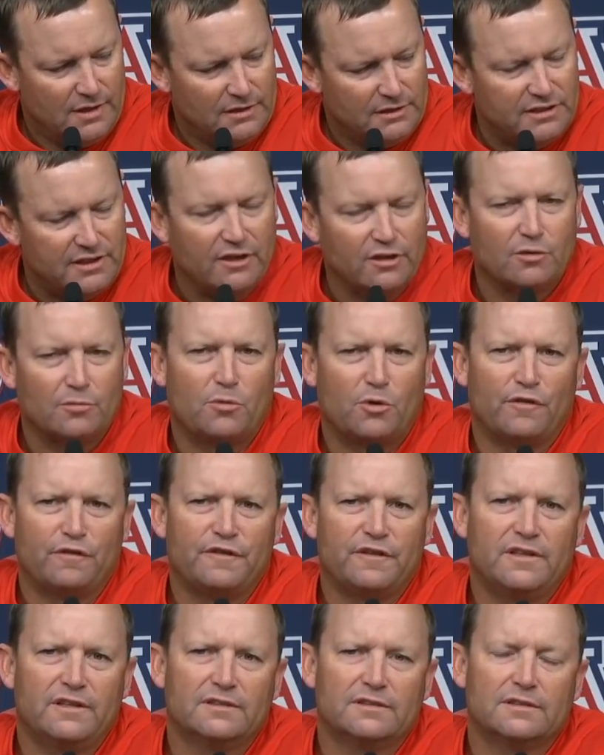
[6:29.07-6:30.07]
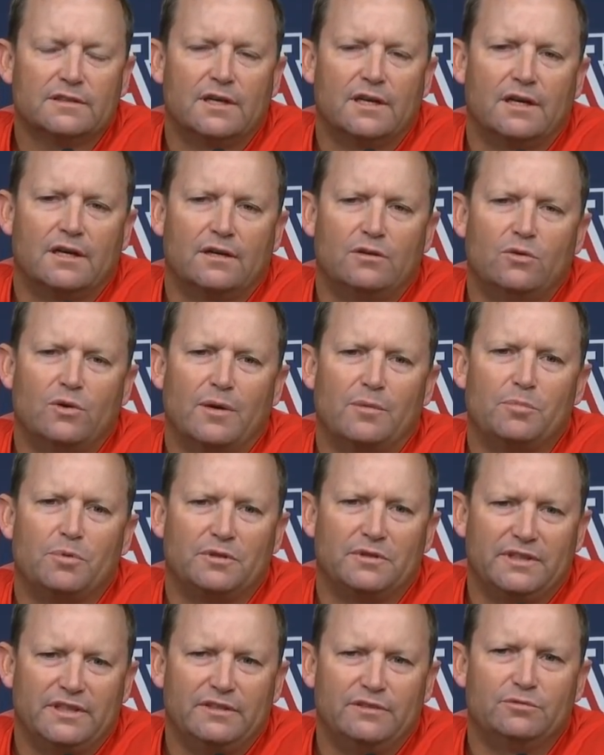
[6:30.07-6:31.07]
Chandler Murphy, uh, who I
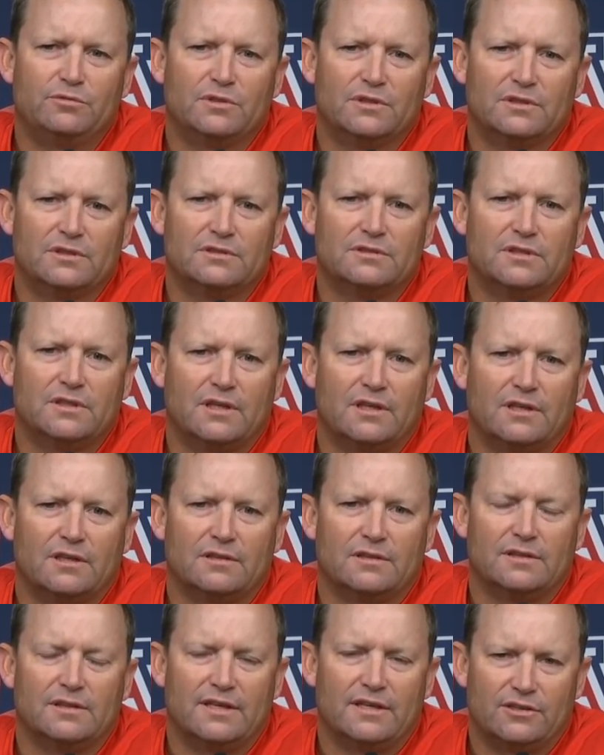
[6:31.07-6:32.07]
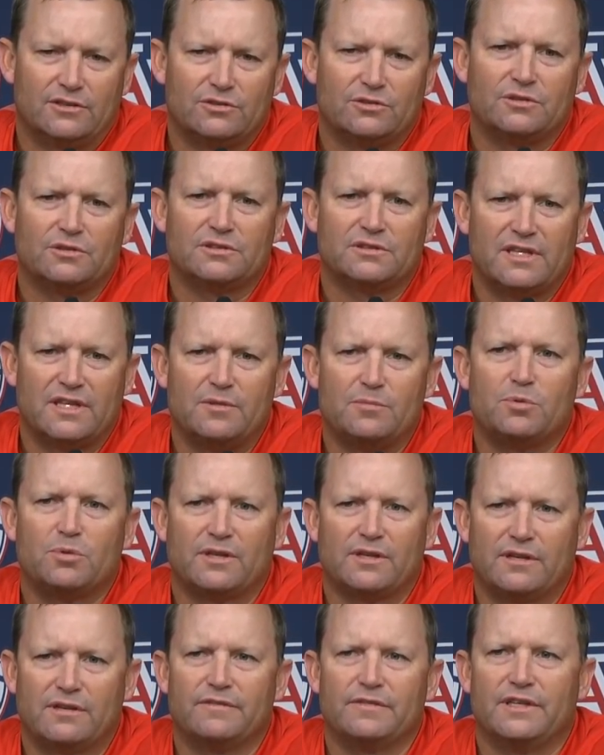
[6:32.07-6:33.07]
believe was uh, the Arizona State
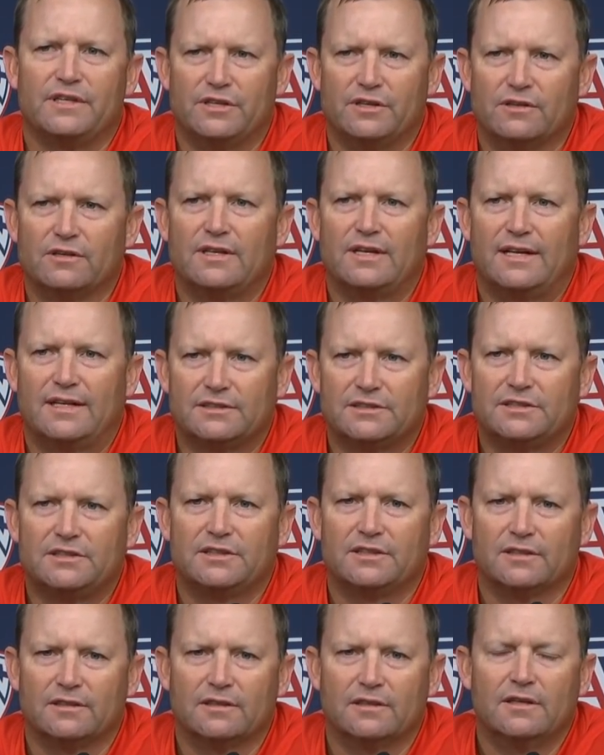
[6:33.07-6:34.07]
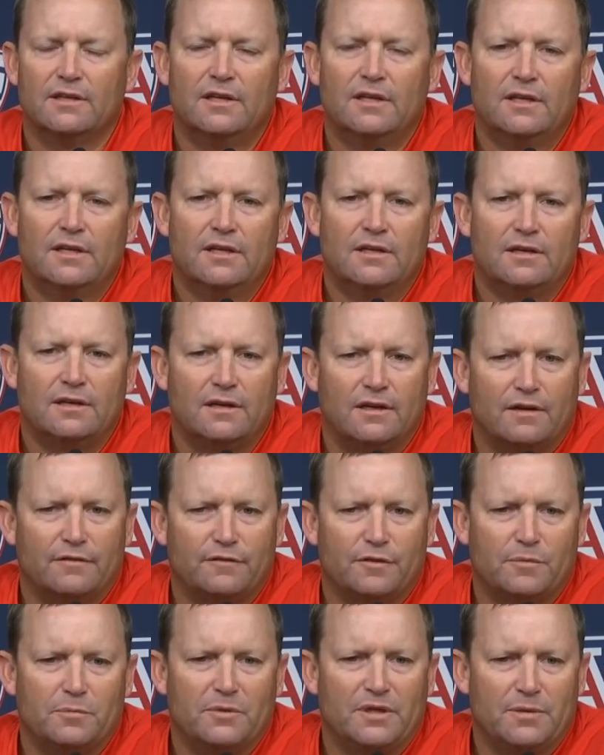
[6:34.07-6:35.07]
Player of the Year last year uh,
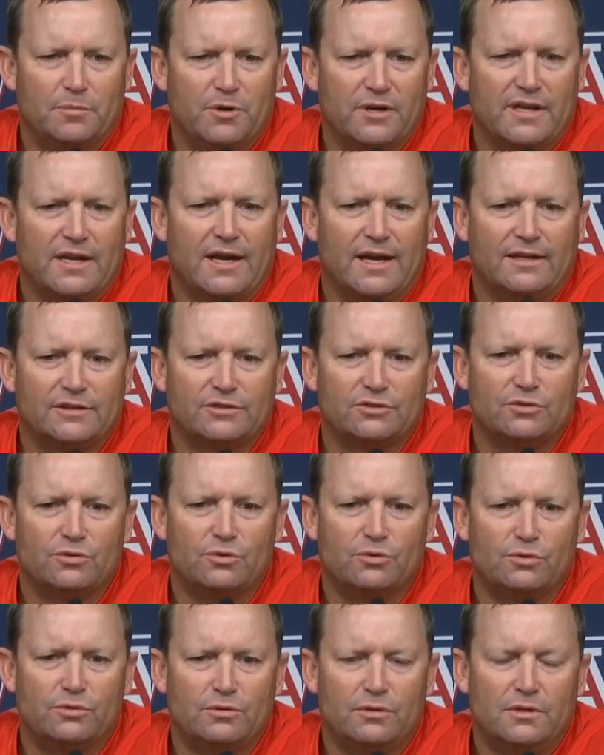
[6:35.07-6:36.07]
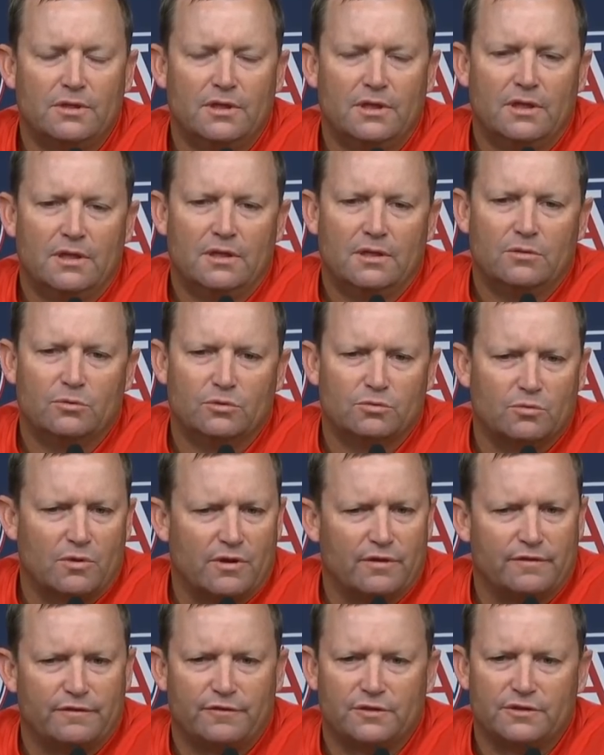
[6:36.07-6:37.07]
from Liberty High School, was one
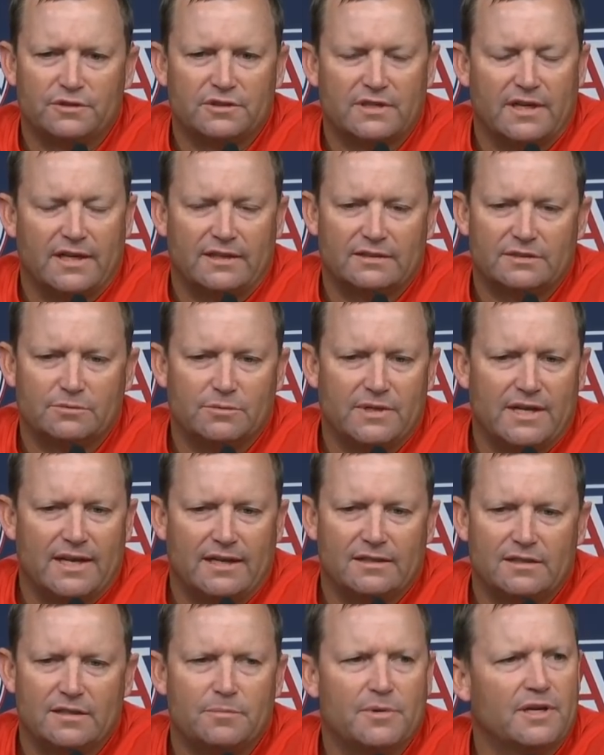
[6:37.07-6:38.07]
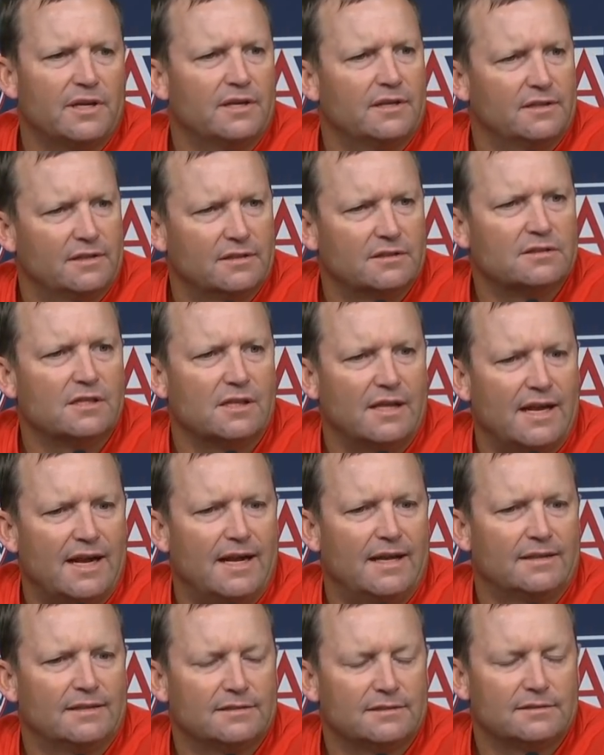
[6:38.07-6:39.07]
of the first guys that we had committed in this
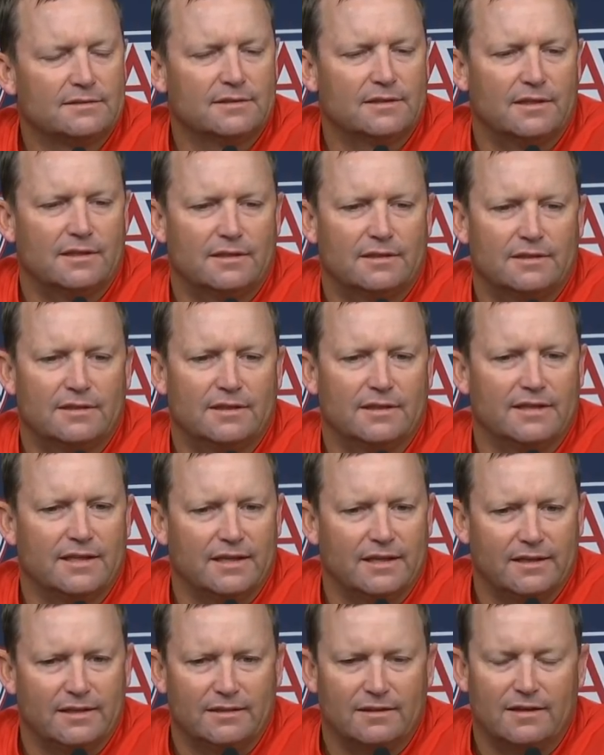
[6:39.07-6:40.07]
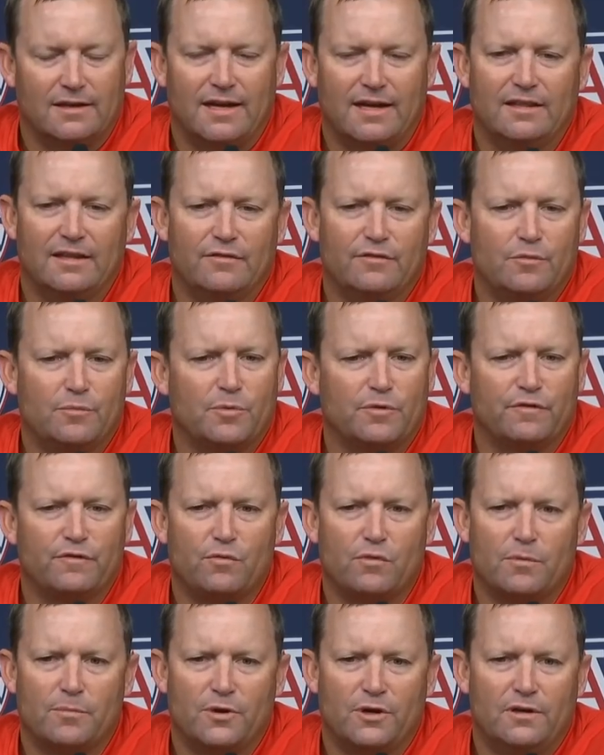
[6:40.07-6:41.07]
class. again, high level
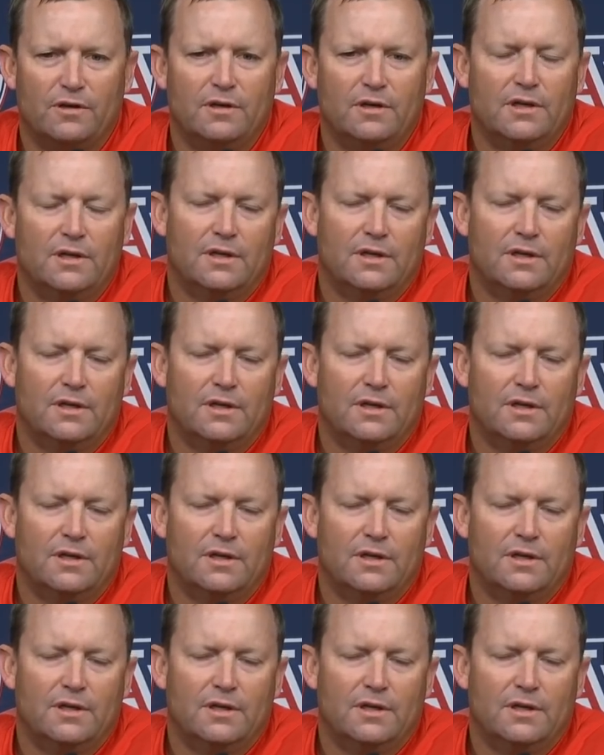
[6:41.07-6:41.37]
performer.